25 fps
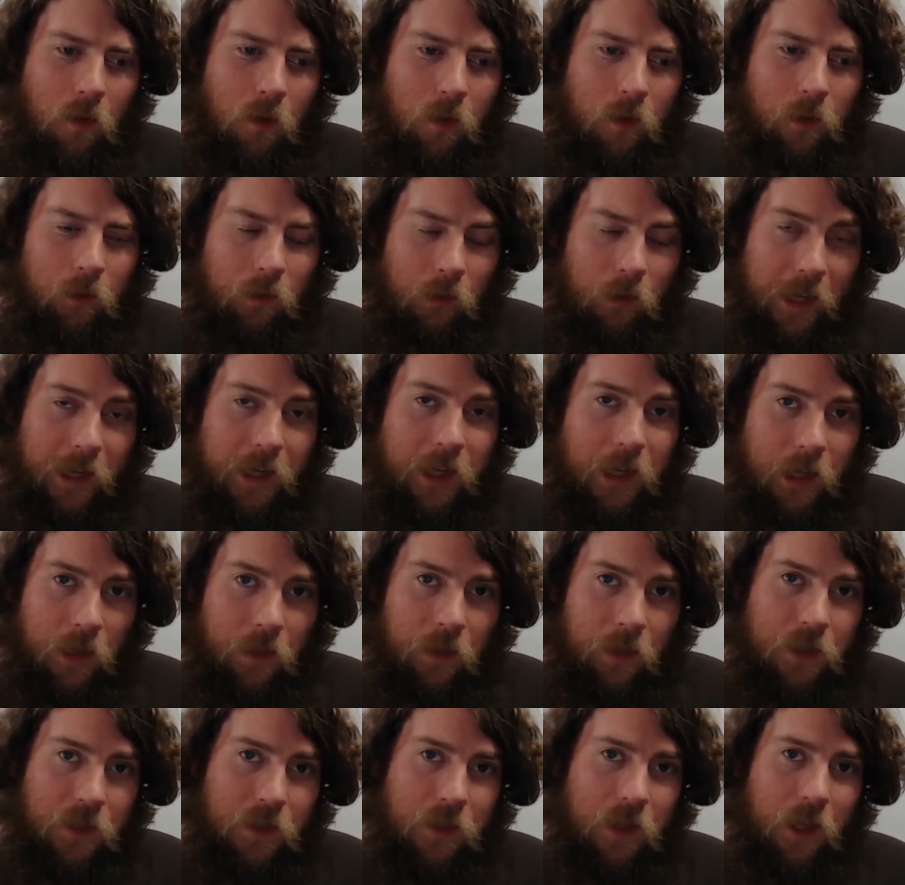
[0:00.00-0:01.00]
like in
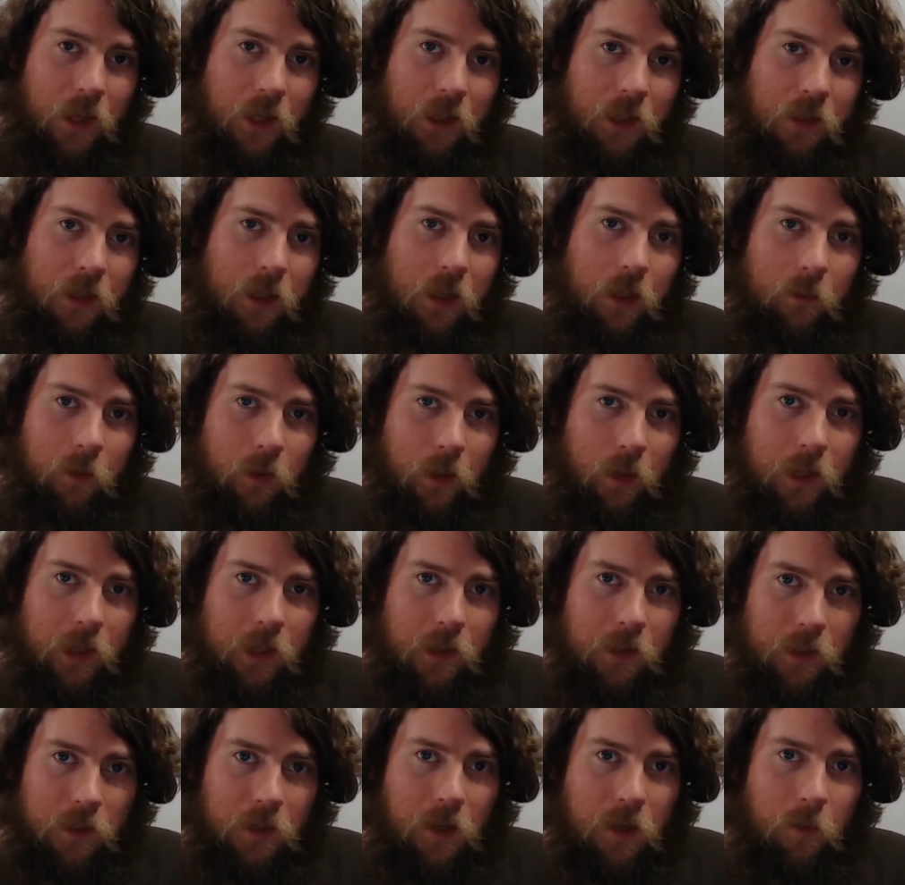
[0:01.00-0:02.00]
the second table, like
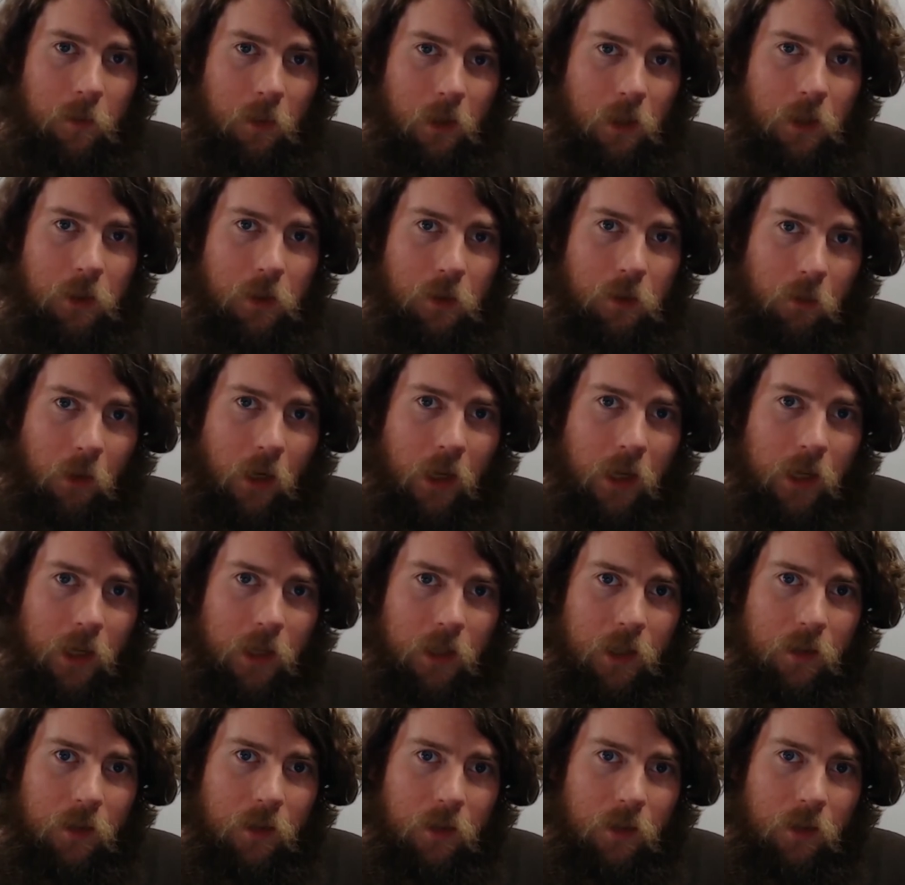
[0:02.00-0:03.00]
in the table on the
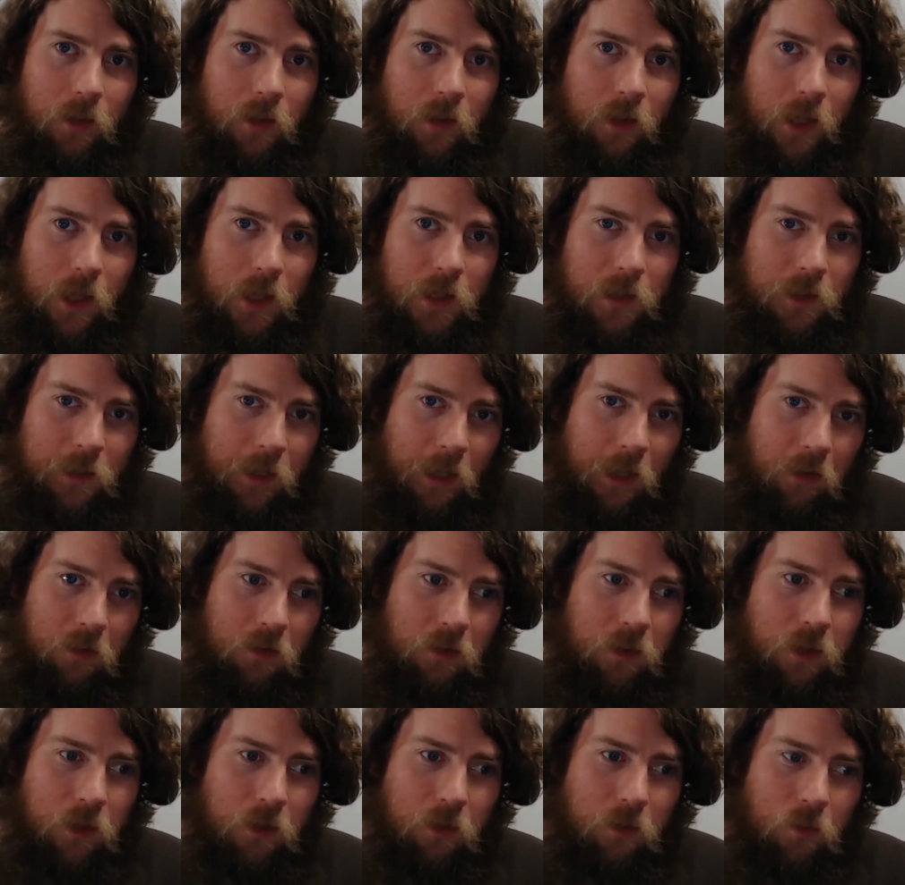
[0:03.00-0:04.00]
right, it's
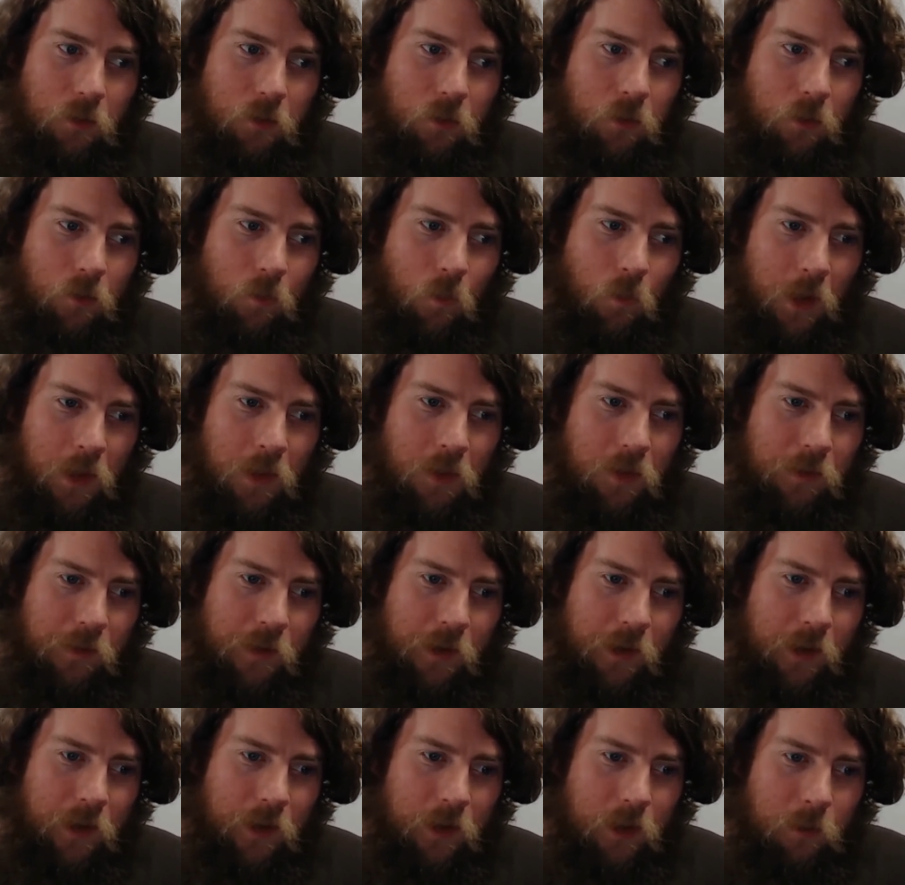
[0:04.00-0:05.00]
telling you one
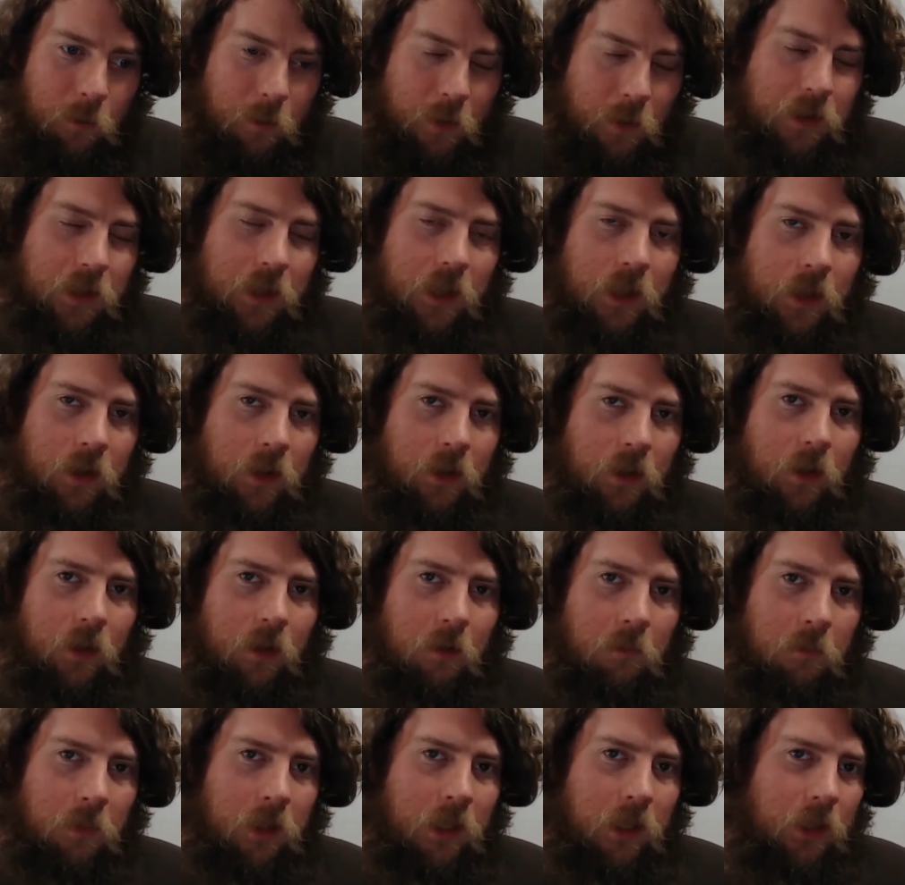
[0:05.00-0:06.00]
thing, but then
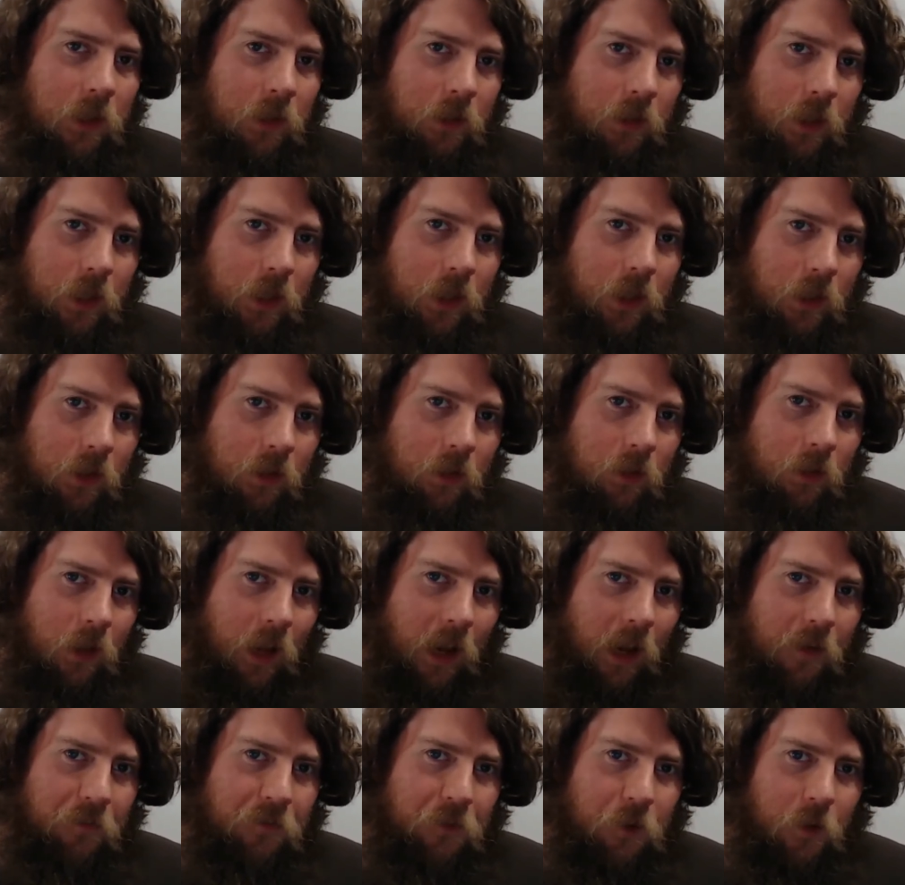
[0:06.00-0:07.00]
immediately
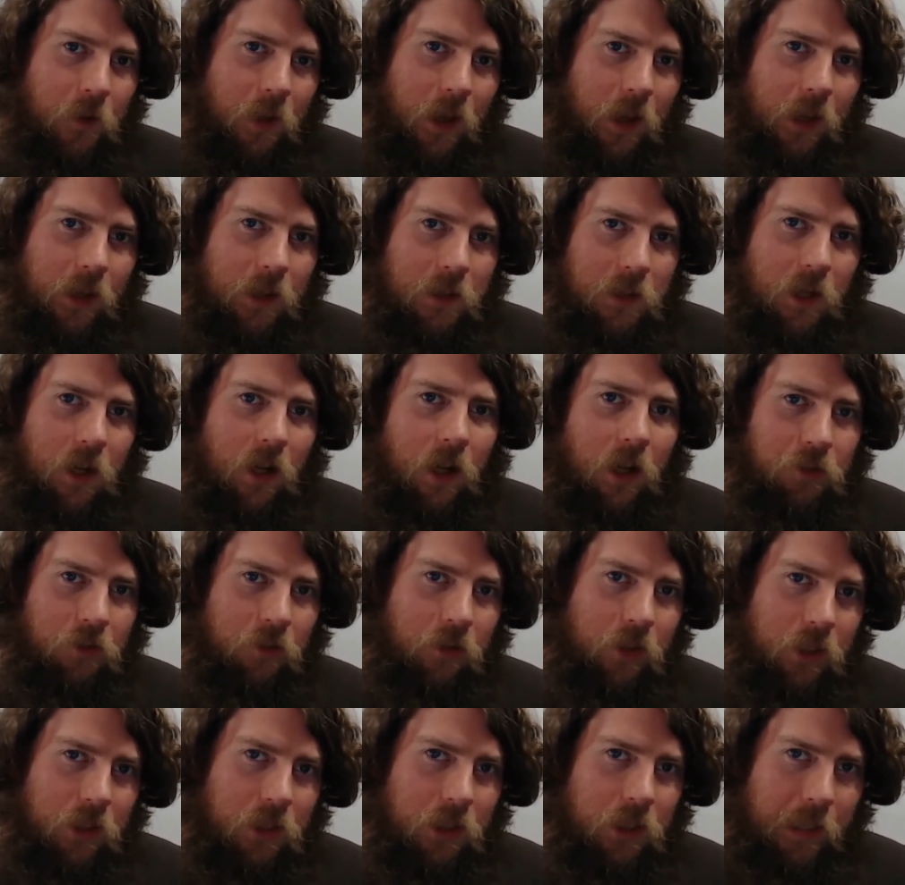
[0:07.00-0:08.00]
after that, it's
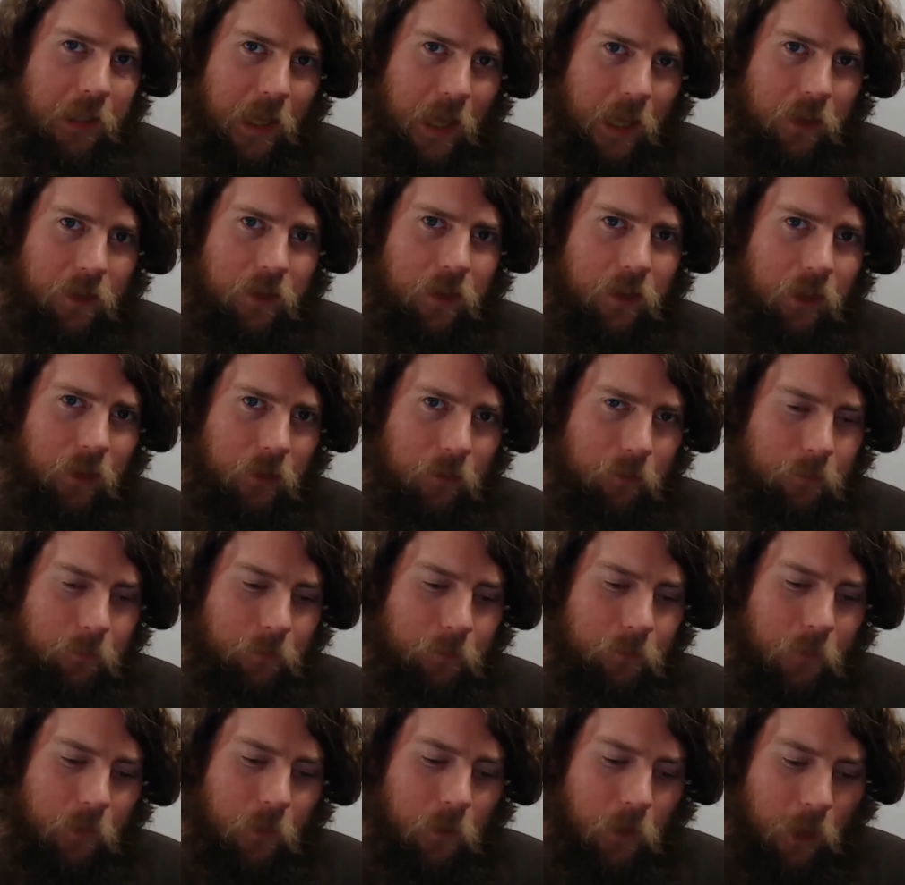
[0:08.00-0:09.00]
contradicting that thing,
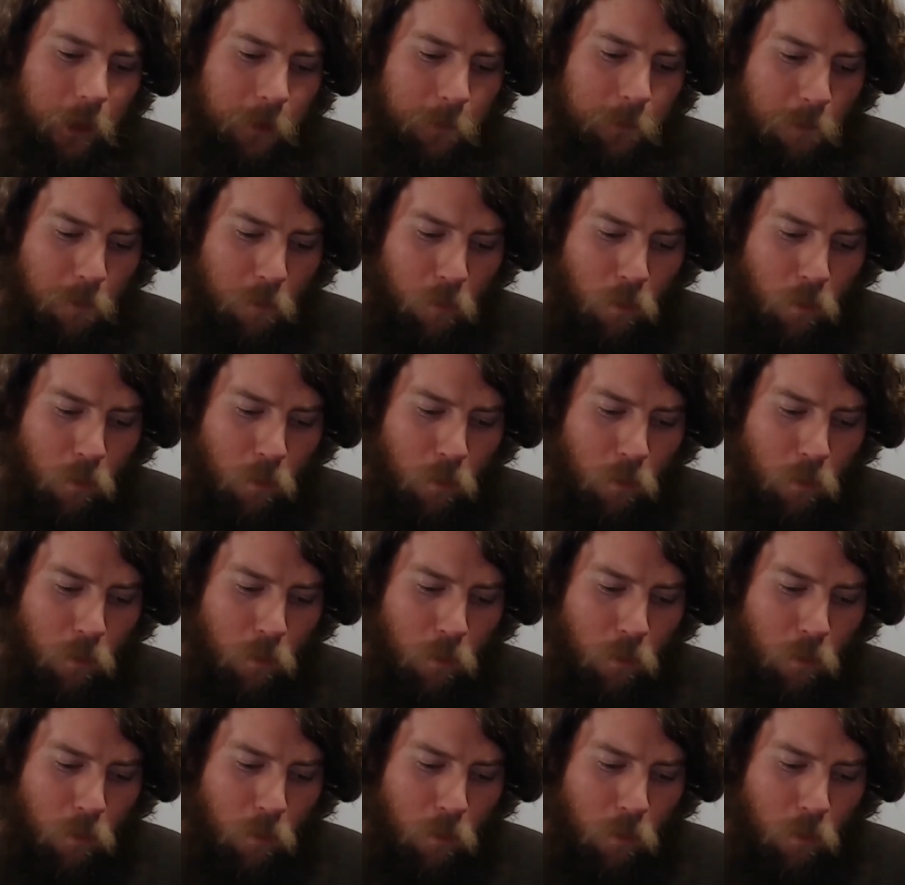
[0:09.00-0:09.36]
okay?